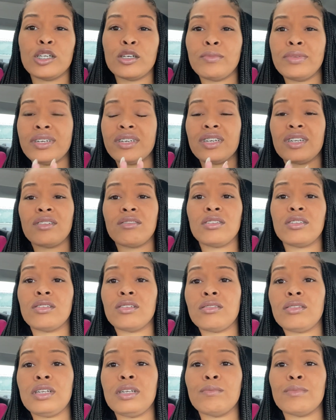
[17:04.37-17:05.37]
because it would
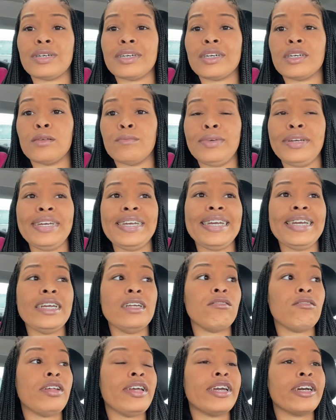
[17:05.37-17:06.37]
seem like it'd be
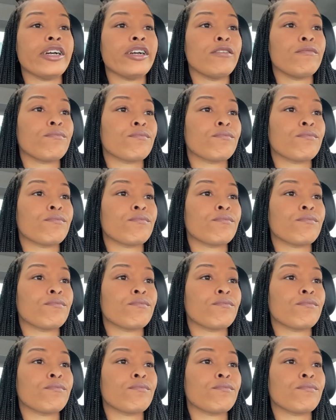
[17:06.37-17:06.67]
easier.